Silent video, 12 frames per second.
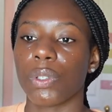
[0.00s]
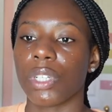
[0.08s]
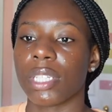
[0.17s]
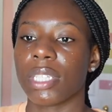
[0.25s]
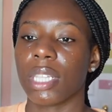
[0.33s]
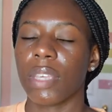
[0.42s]

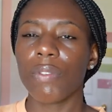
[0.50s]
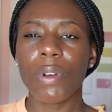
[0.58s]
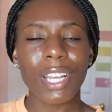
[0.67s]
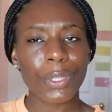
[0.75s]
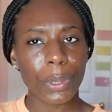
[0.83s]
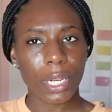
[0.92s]
just to leave you
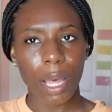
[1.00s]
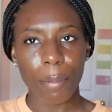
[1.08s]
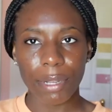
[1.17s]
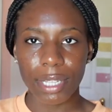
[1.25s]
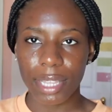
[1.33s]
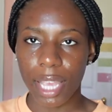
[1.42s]
guys with a
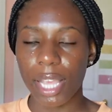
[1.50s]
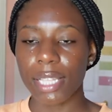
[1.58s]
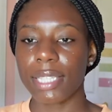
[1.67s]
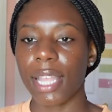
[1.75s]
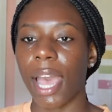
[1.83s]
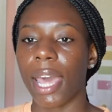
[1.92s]
couple of
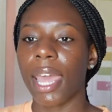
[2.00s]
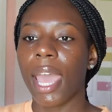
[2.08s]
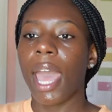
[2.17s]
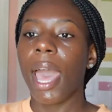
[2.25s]
things that